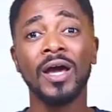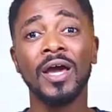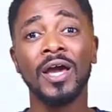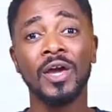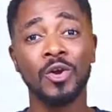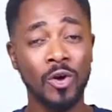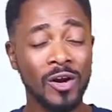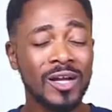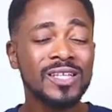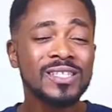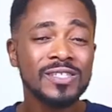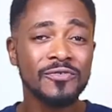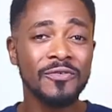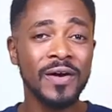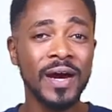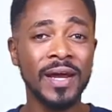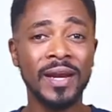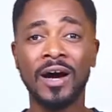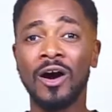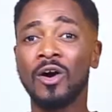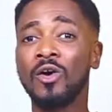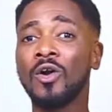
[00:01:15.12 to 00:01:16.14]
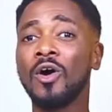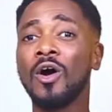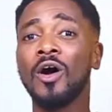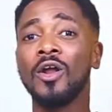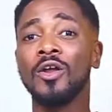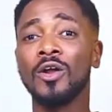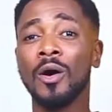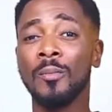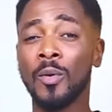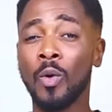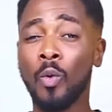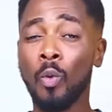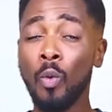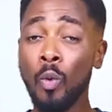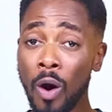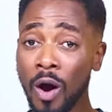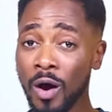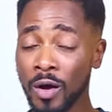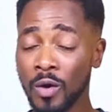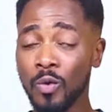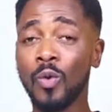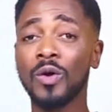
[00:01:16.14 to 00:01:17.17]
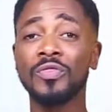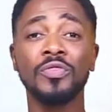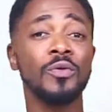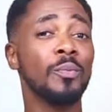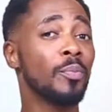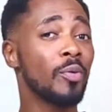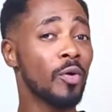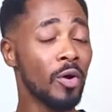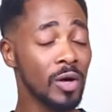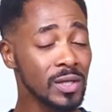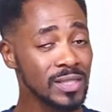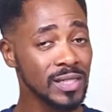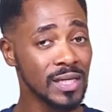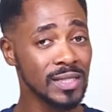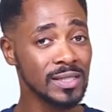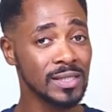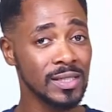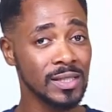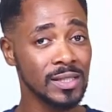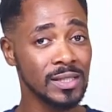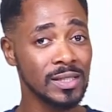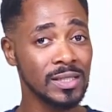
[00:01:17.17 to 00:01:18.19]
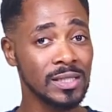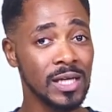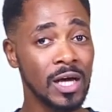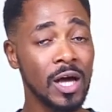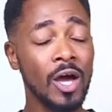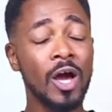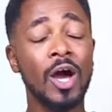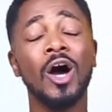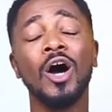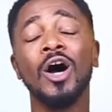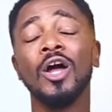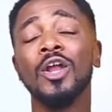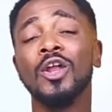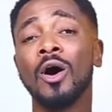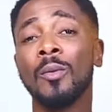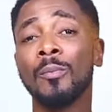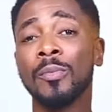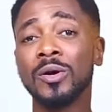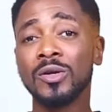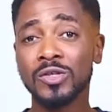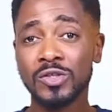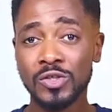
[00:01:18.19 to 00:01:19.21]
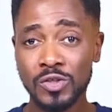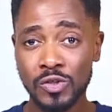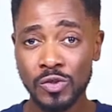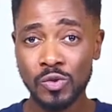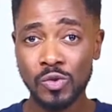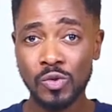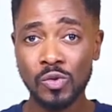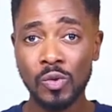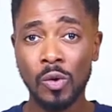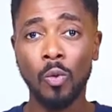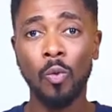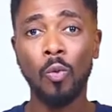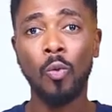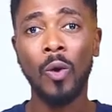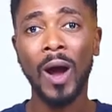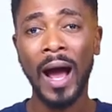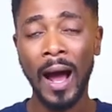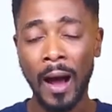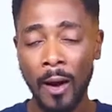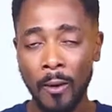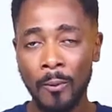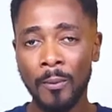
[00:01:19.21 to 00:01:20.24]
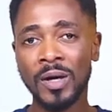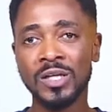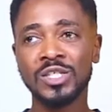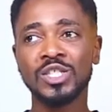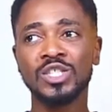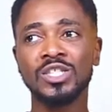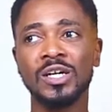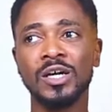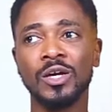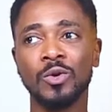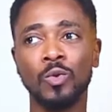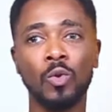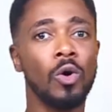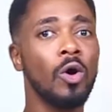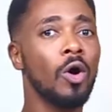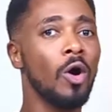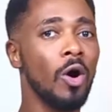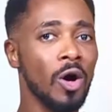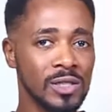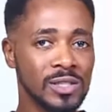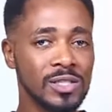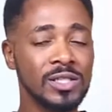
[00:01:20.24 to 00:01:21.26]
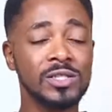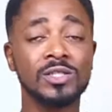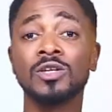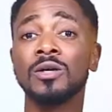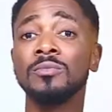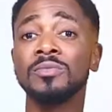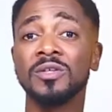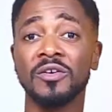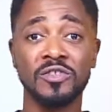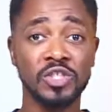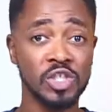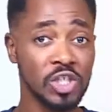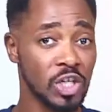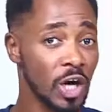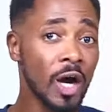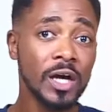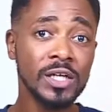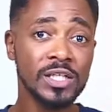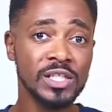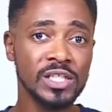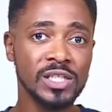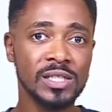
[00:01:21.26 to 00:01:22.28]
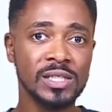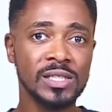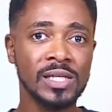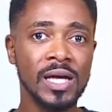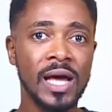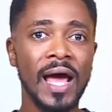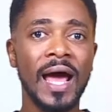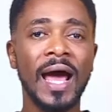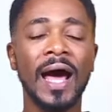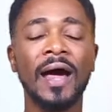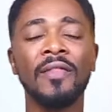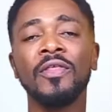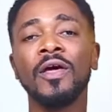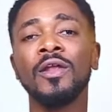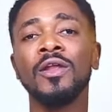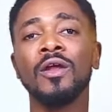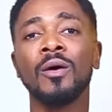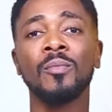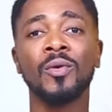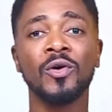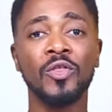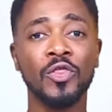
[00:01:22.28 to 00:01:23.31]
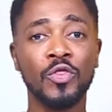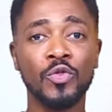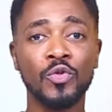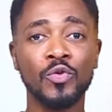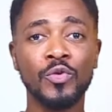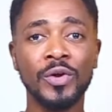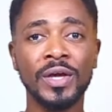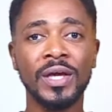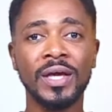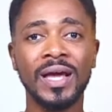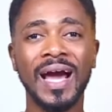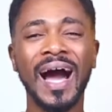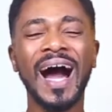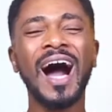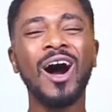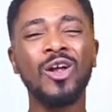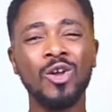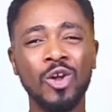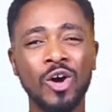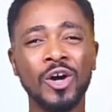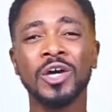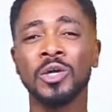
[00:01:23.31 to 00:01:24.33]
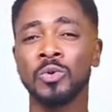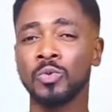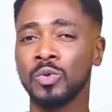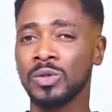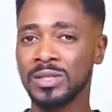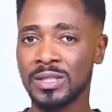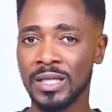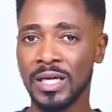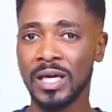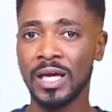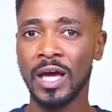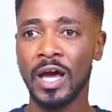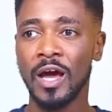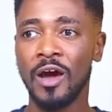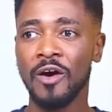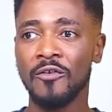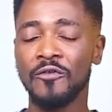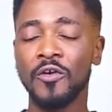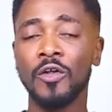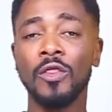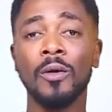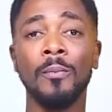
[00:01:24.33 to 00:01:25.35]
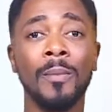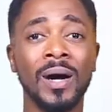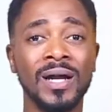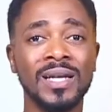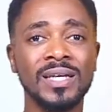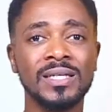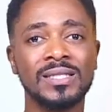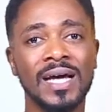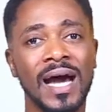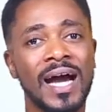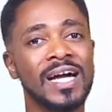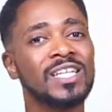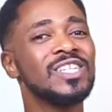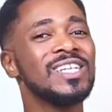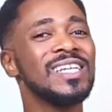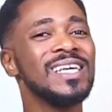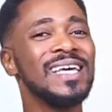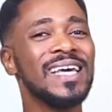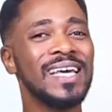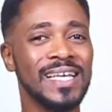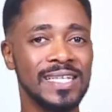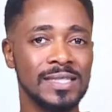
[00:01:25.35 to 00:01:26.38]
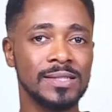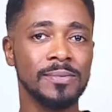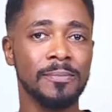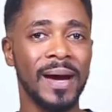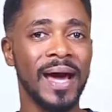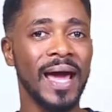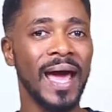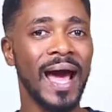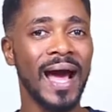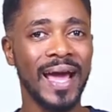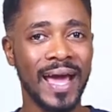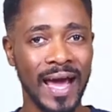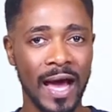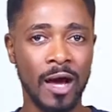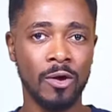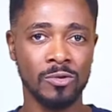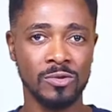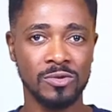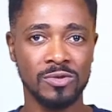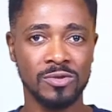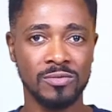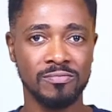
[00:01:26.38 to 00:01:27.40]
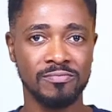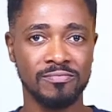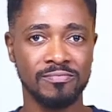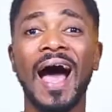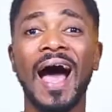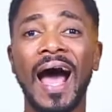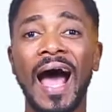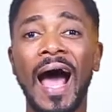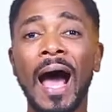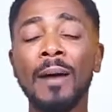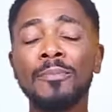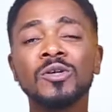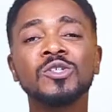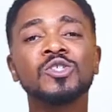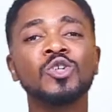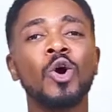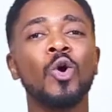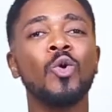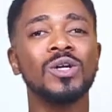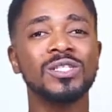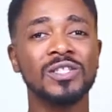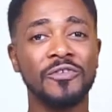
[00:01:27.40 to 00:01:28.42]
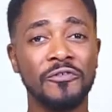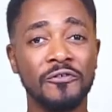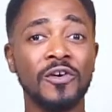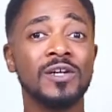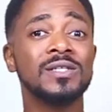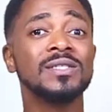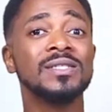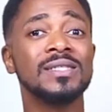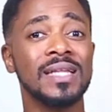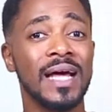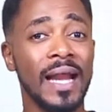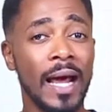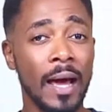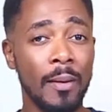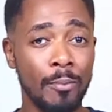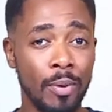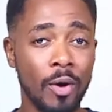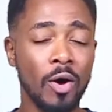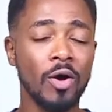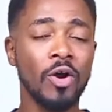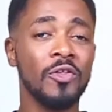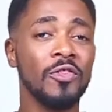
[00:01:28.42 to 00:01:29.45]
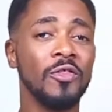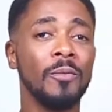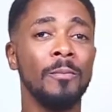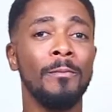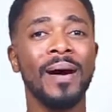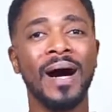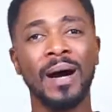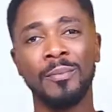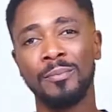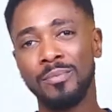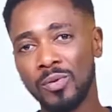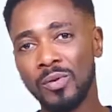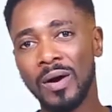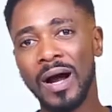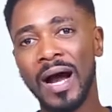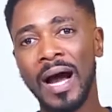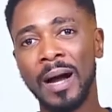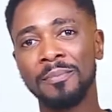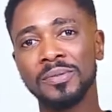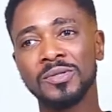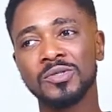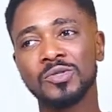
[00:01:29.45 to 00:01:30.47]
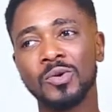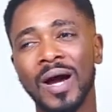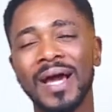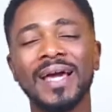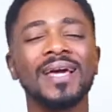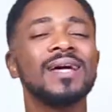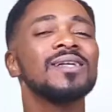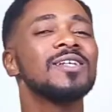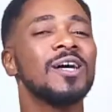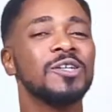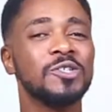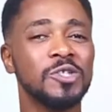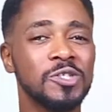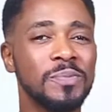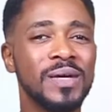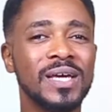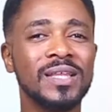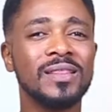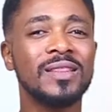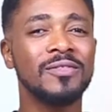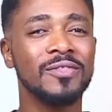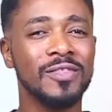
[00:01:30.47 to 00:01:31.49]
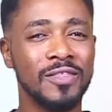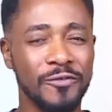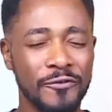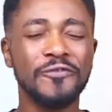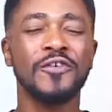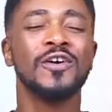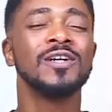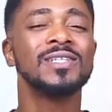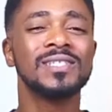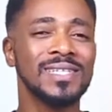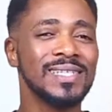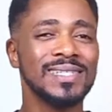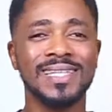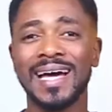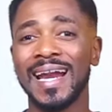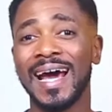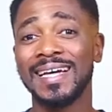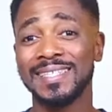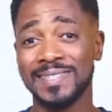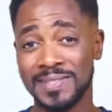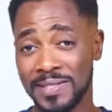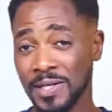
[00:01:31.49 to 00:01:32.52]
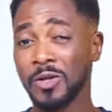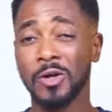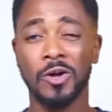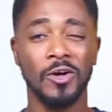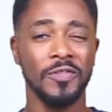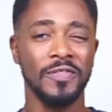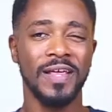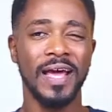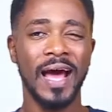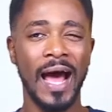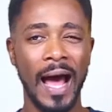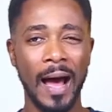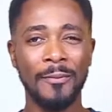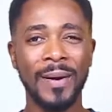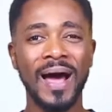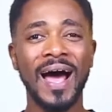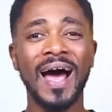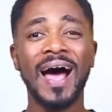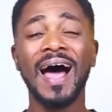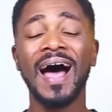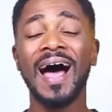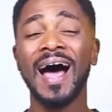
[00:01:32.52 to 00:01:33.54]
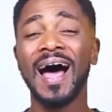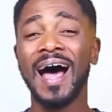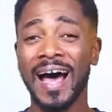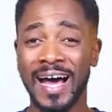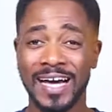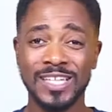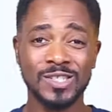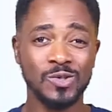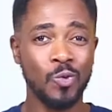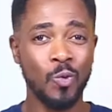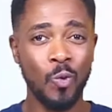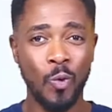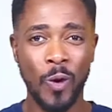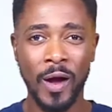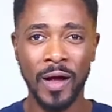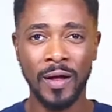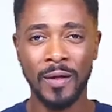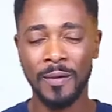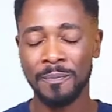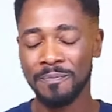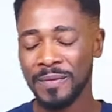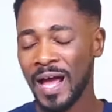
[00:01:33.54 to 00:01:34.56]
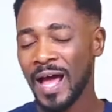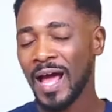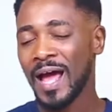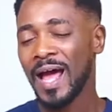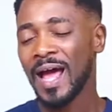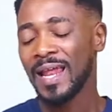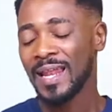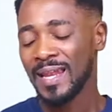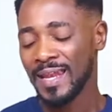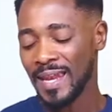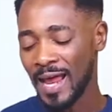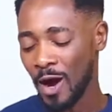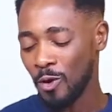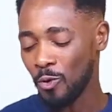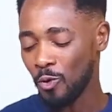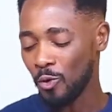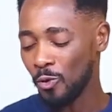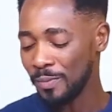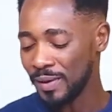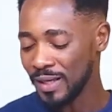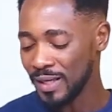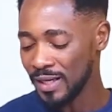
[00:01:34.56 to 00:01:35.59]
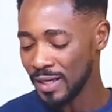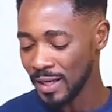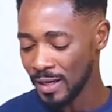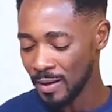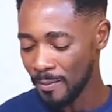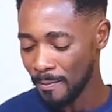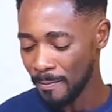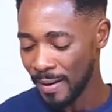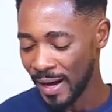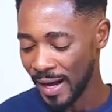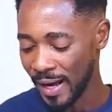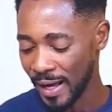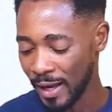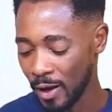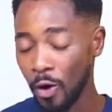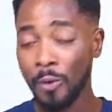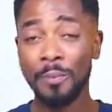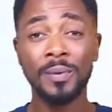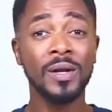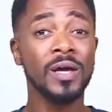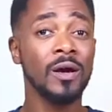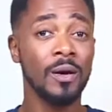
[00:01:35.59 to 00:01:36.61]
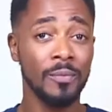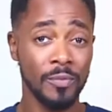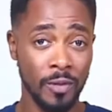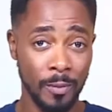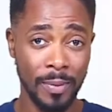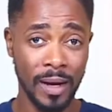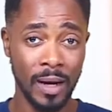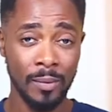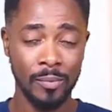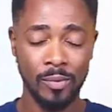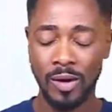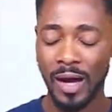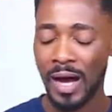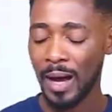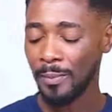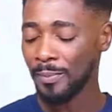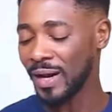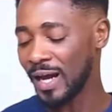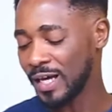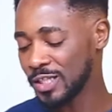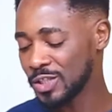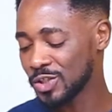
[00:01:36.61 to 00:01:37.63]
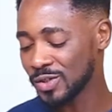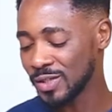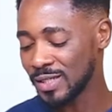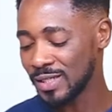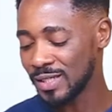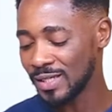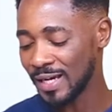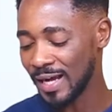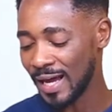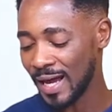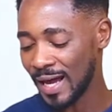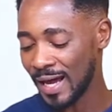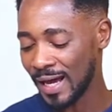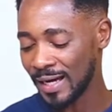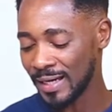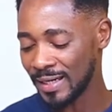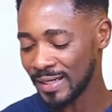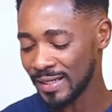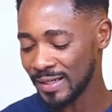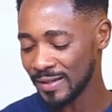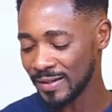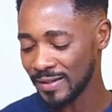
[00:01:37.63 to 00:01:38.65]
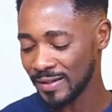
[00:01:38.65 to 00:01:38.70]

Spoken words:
in order to find out, number 1, what the process is, number 2, how much it will cost in terms of charges, and then number 3, how long it will take for the money to actually hit my account. Apple stock was the first thing that I bought on the Bamboo app, so I guess I'll just make it the first thing that I sell on the app as well. Now, we'll begin by opening up the Bamboo app naturally, and